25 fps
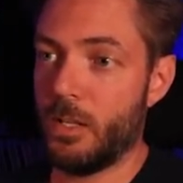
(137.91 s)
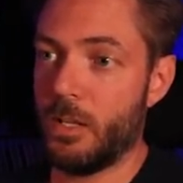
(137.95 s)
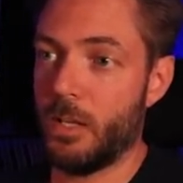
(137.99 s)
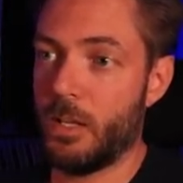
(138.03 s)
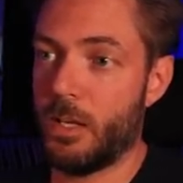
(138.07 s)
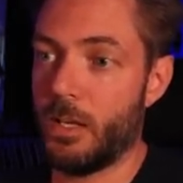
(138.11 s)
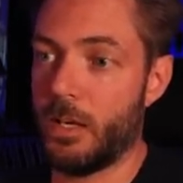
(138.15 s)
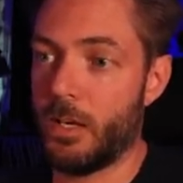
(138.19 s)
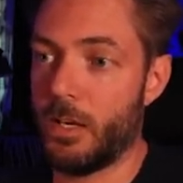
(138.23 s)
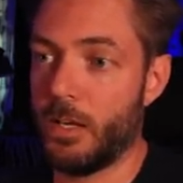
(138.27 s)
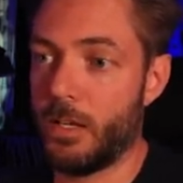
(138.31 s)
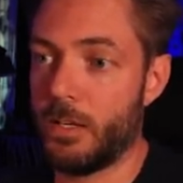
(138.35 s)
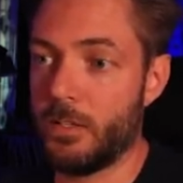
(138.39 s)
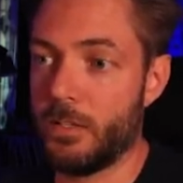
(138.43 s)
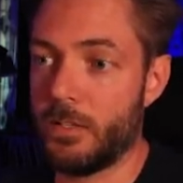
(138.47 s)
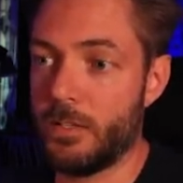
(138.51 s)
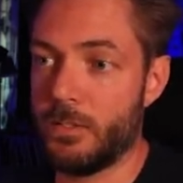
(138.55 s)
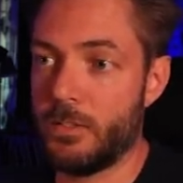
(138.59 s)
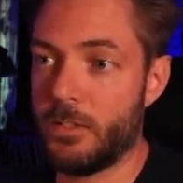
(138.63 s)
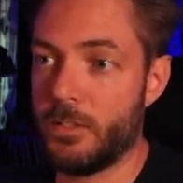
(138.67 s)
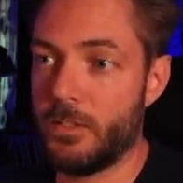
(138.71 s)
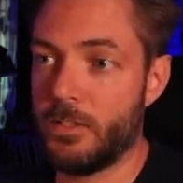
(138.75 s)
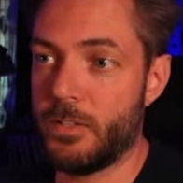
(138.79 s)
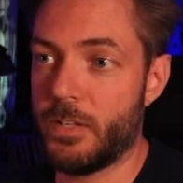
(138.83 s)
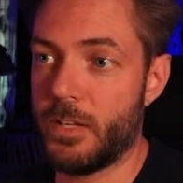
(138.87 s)
And
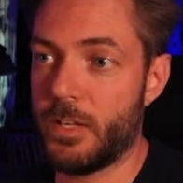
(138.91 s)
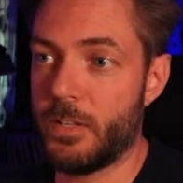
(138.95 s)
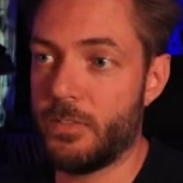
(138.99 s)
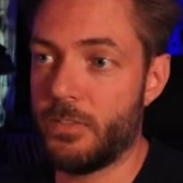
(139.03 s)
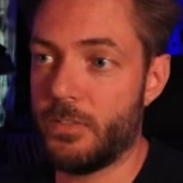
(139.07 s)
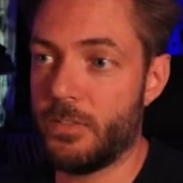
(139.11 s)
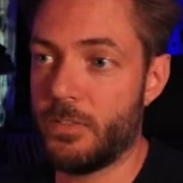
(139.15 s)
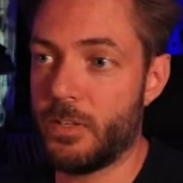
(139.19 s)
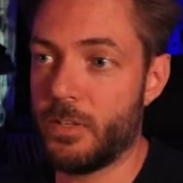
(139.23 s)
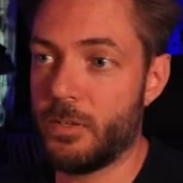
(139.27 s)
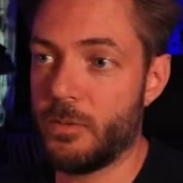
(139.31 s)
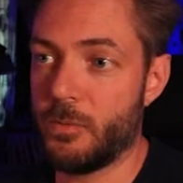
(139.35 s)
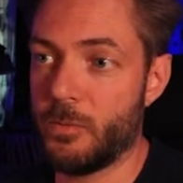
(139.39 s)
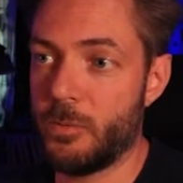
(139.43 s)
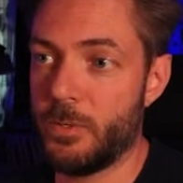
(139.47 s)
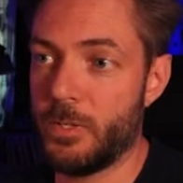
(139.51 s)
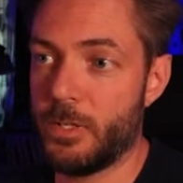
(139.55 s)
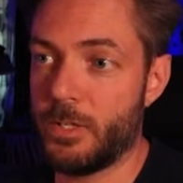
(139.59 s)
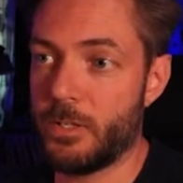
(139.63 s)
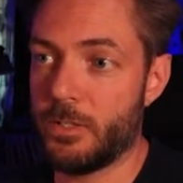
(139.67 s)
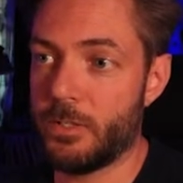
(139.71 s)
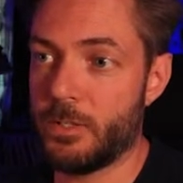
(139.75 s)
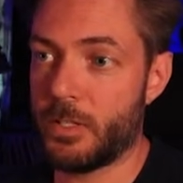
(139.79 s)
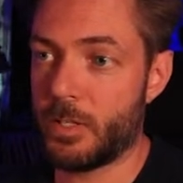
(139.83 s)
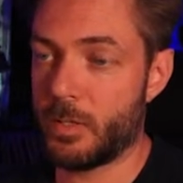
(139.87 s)
to test it, we
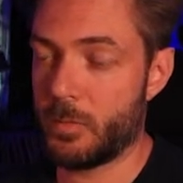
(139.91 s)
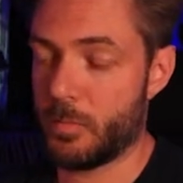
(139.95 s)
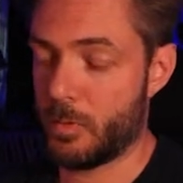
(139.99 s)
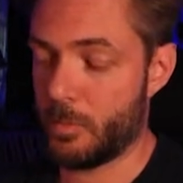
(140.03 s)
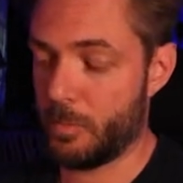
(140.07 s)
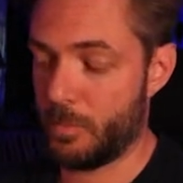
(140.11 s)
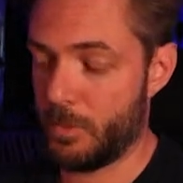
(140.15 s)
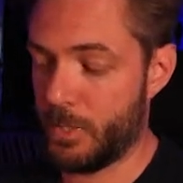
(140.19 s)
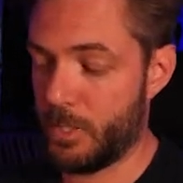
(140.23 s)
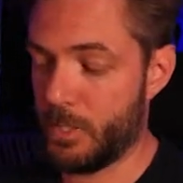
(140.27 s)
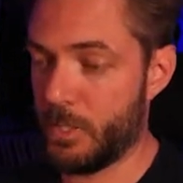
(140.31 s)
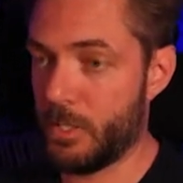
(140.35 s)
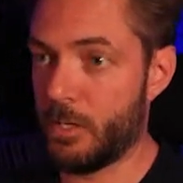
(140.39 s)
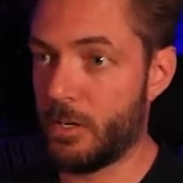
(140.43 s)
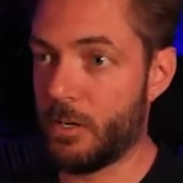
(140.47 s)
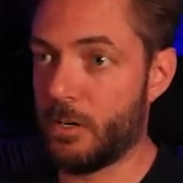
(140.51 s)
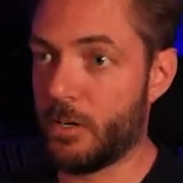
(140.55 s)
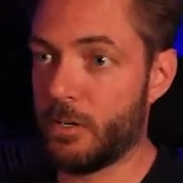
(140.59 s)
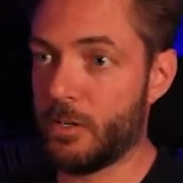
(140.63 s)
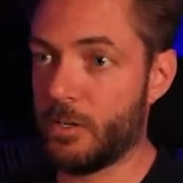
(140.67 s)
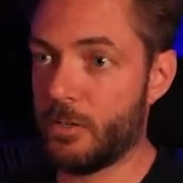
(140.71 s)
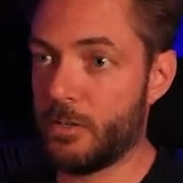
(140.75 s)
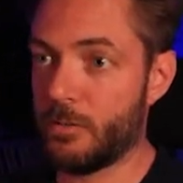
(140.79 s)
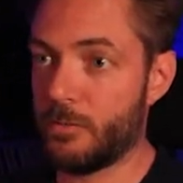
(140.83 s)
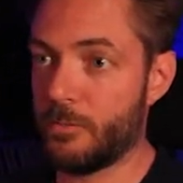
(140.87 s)
can come up
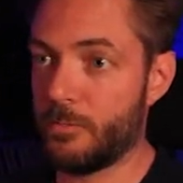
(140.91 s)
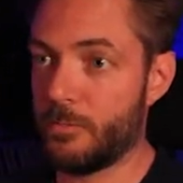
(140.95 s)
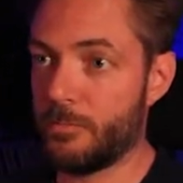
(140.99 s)
here,